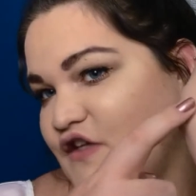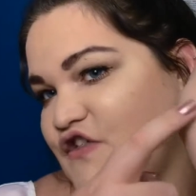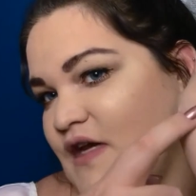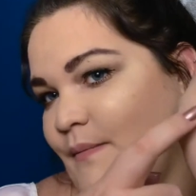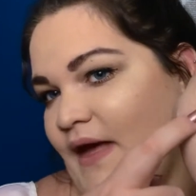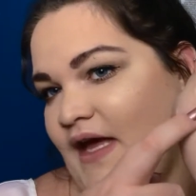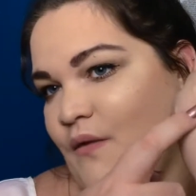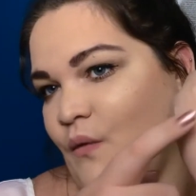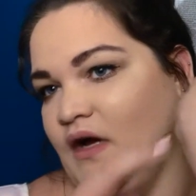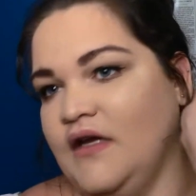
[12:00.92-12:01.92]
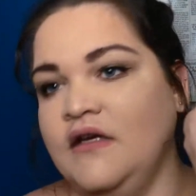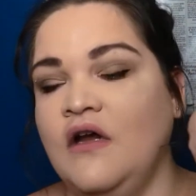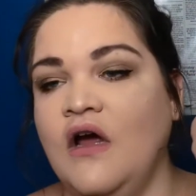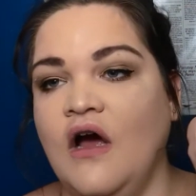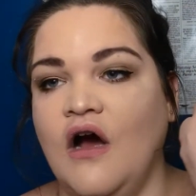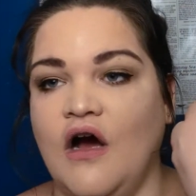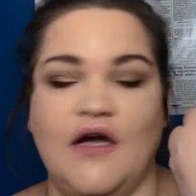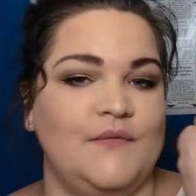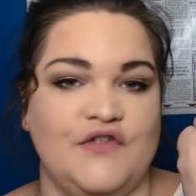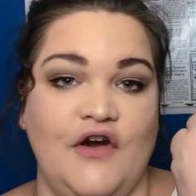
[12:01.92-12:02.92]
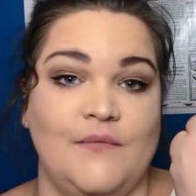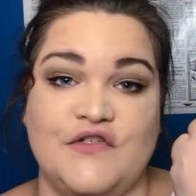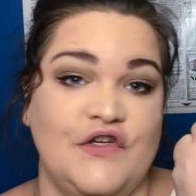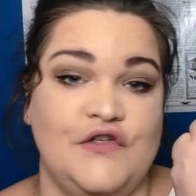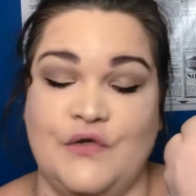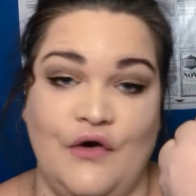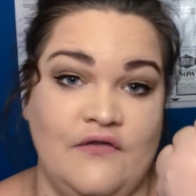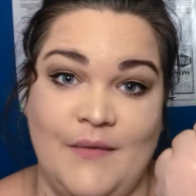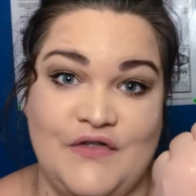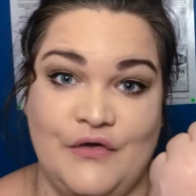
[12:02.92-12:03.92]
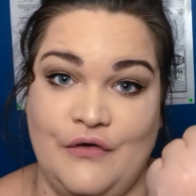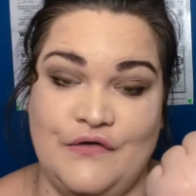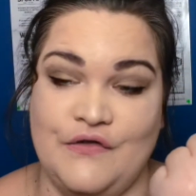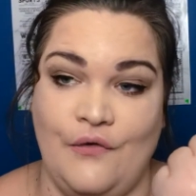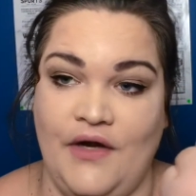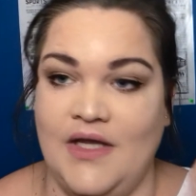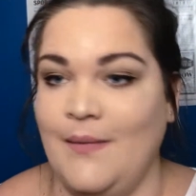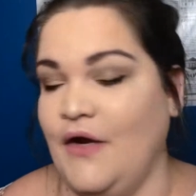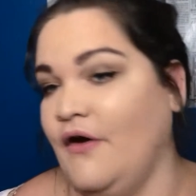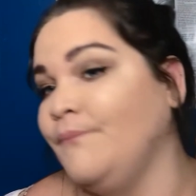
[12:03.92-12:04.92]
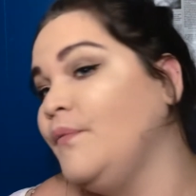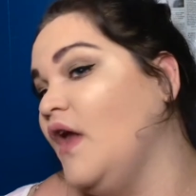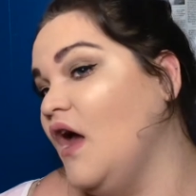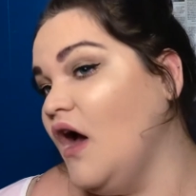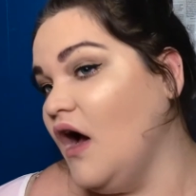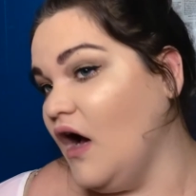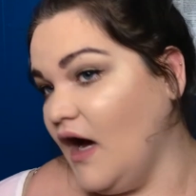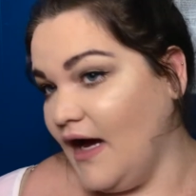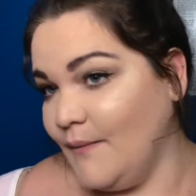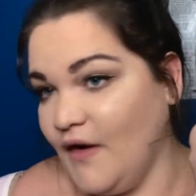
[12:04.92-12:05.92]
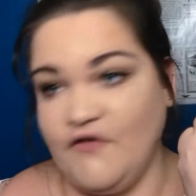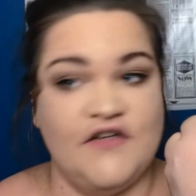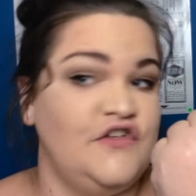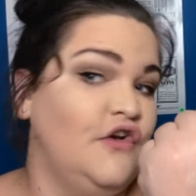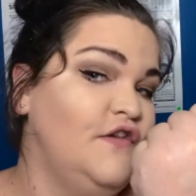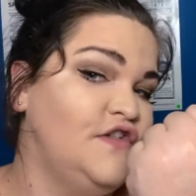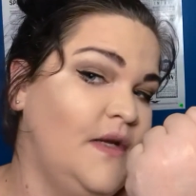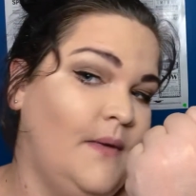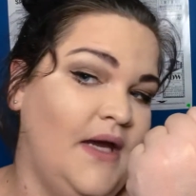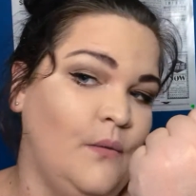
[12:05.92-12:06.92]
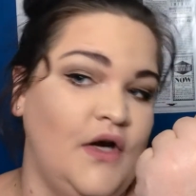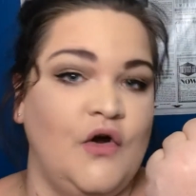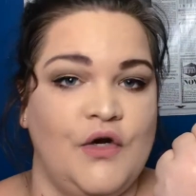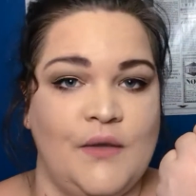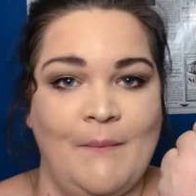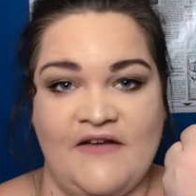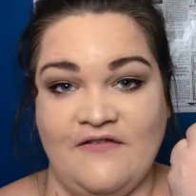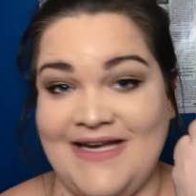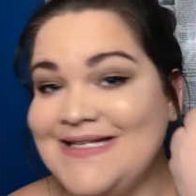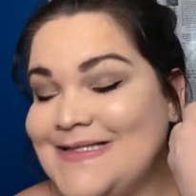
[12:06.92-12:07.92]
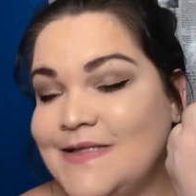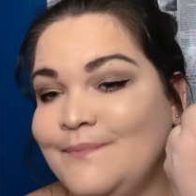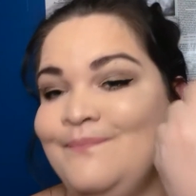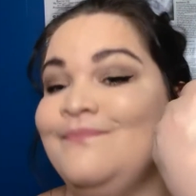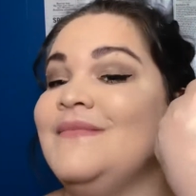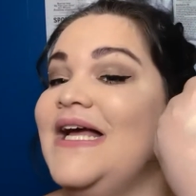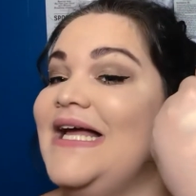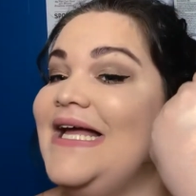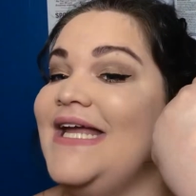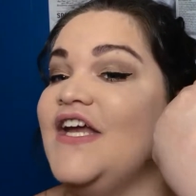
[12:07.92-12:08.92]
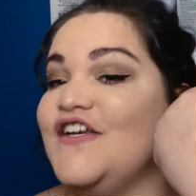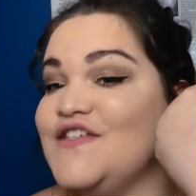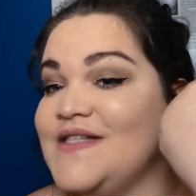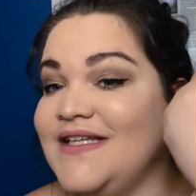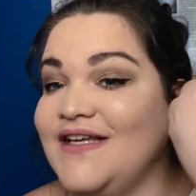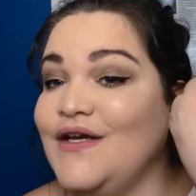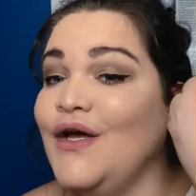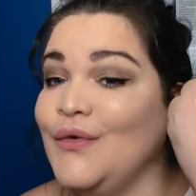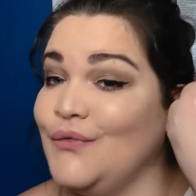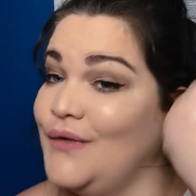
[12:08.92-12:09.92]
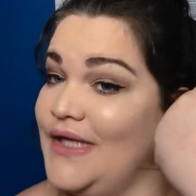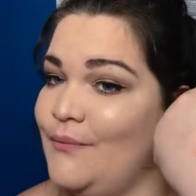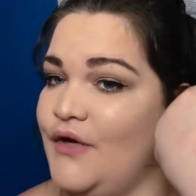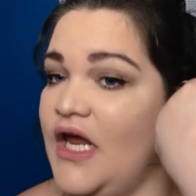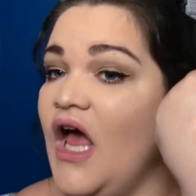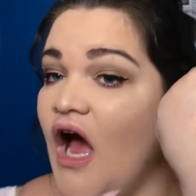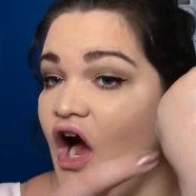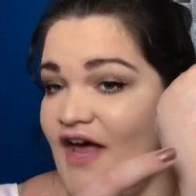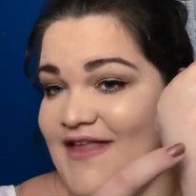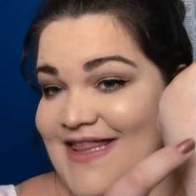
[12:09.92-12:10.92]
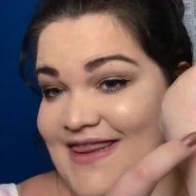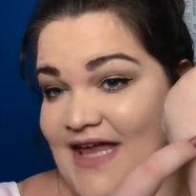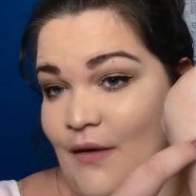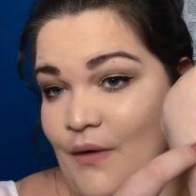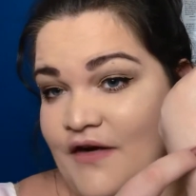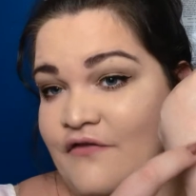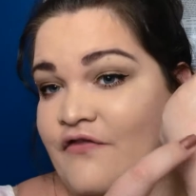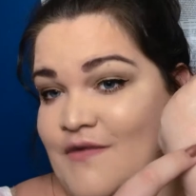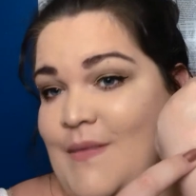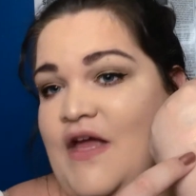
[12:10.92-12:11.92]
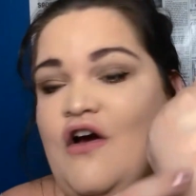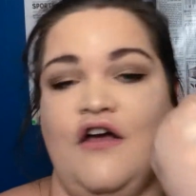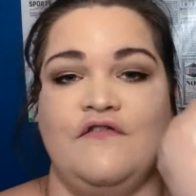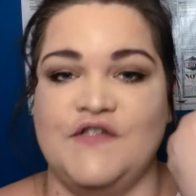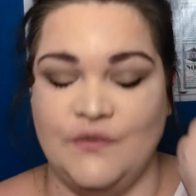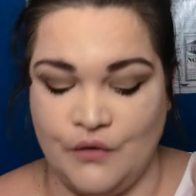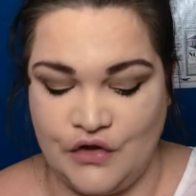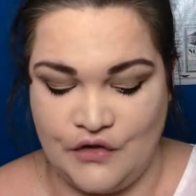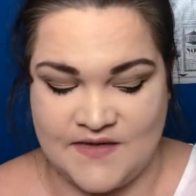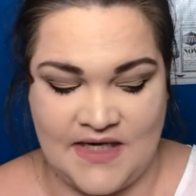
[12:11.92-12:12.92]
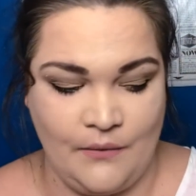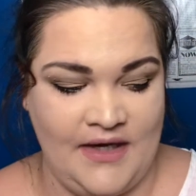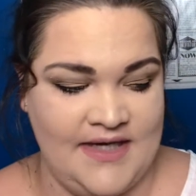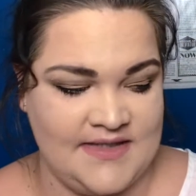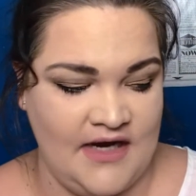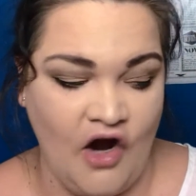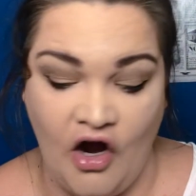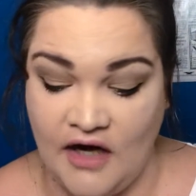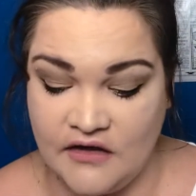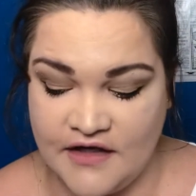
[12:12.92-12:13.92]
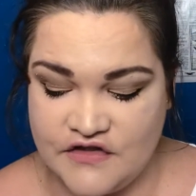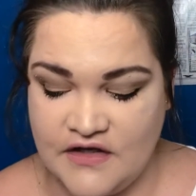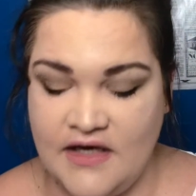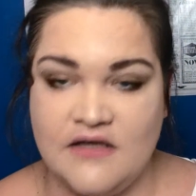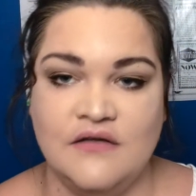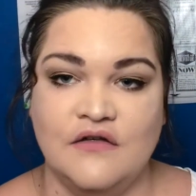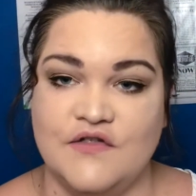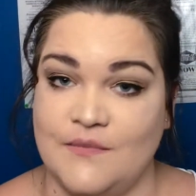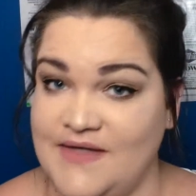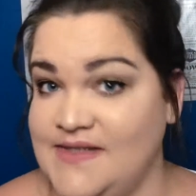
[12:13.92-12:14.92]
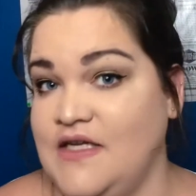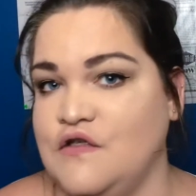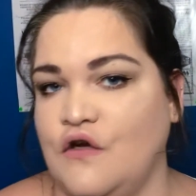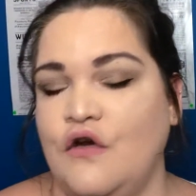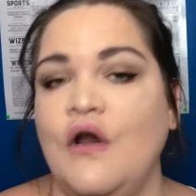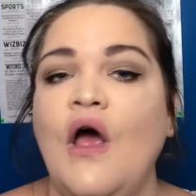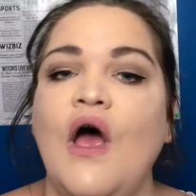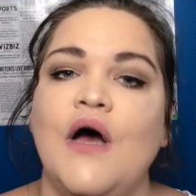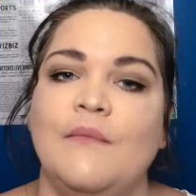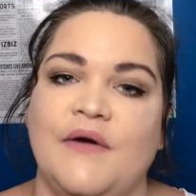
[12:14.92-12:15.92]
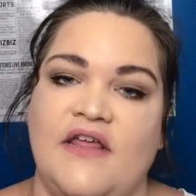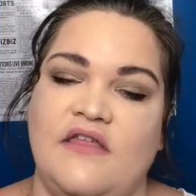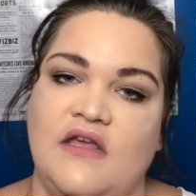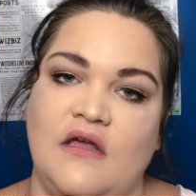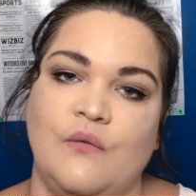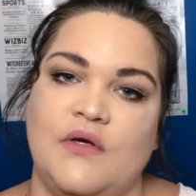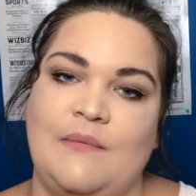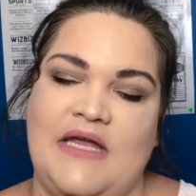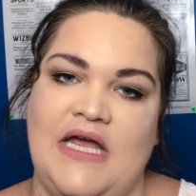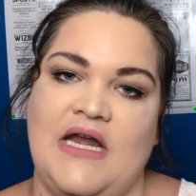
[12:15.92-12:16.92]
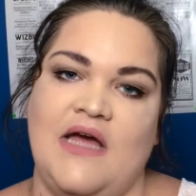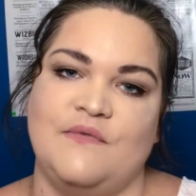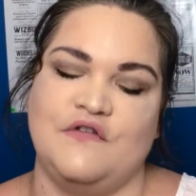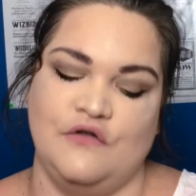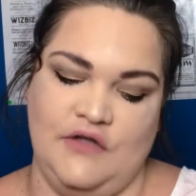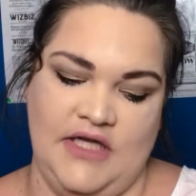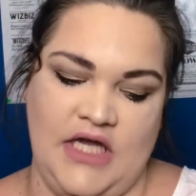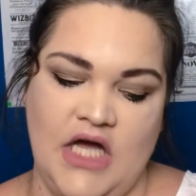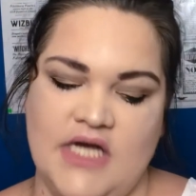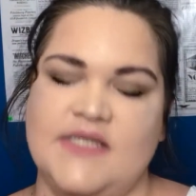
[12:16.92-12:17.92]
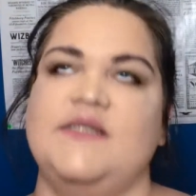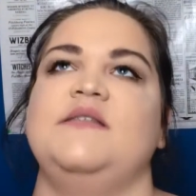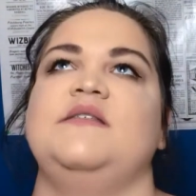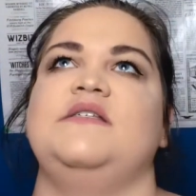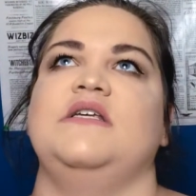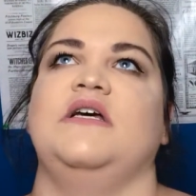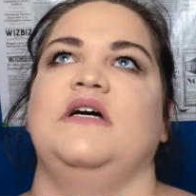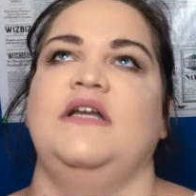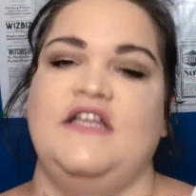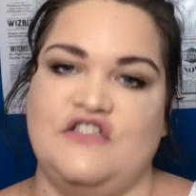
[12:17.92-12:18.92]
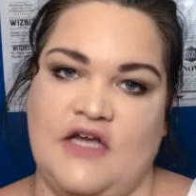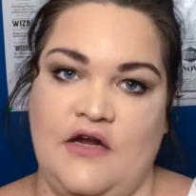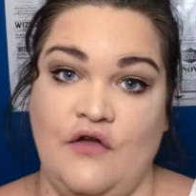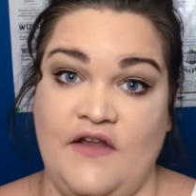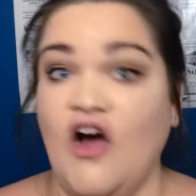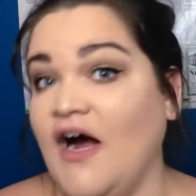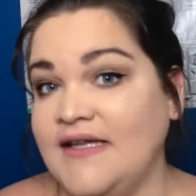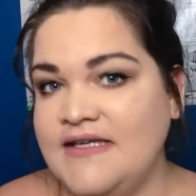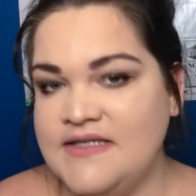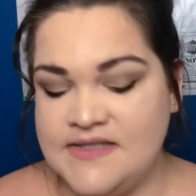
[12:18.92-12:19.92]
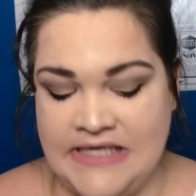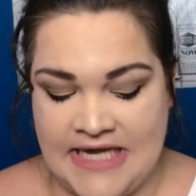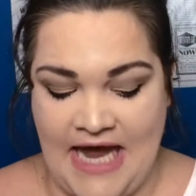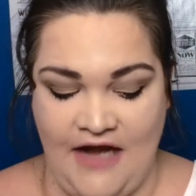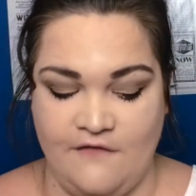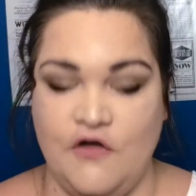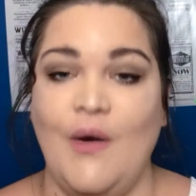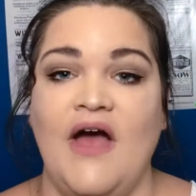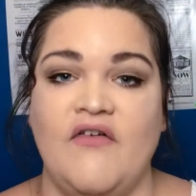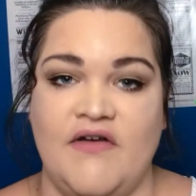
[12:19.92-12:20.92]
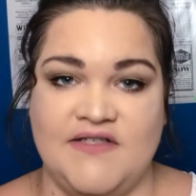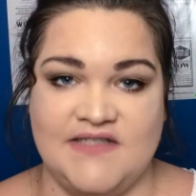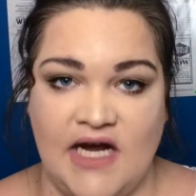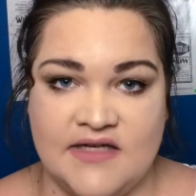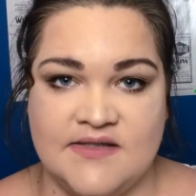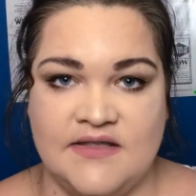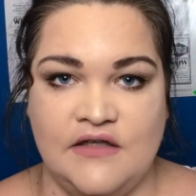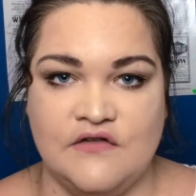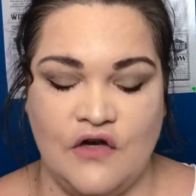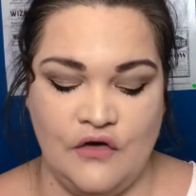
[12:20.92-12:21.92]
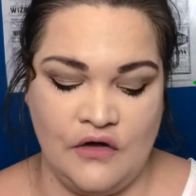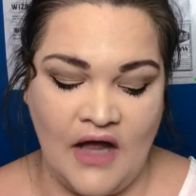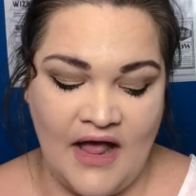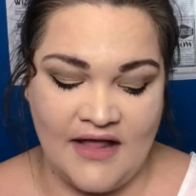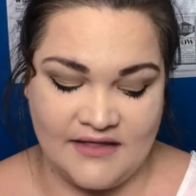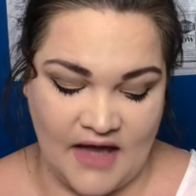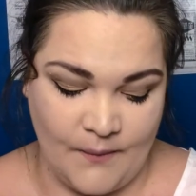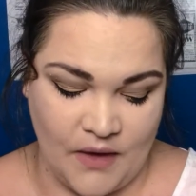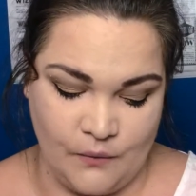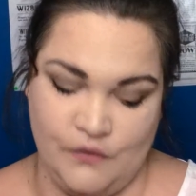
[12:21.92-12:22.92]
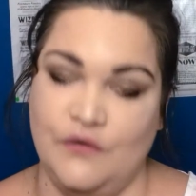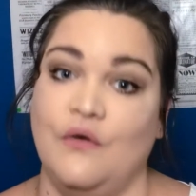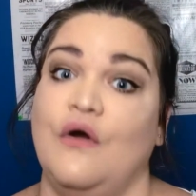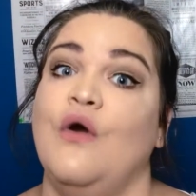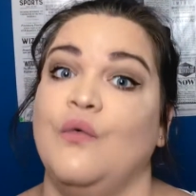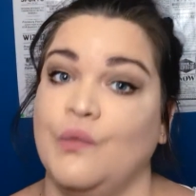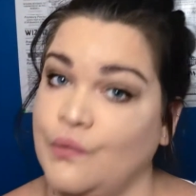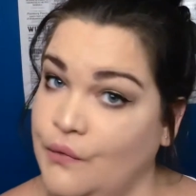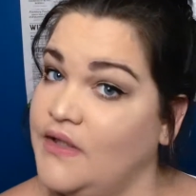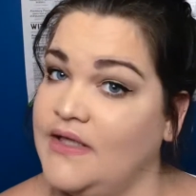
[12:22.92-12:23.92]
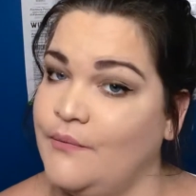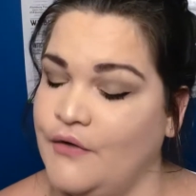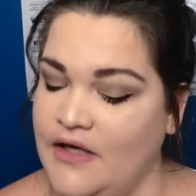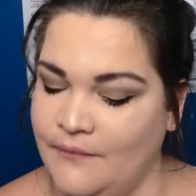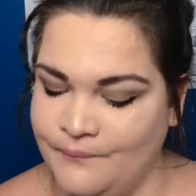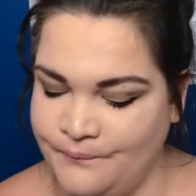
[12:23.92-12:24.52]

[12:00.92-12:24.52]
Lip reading: champagne one. I'm sorry, I'm just going to talk over my dog who's snoring in the background. I've actually got the champagne one on my face, and I just think they're really pretty. I think that one, for me, I obviously wouldn't use that one as a highlight shade because of my skin tone, but I think it would be an absolutely stunning shade on the eyelids. And if you have a darker skin tone, that one would look really pretty.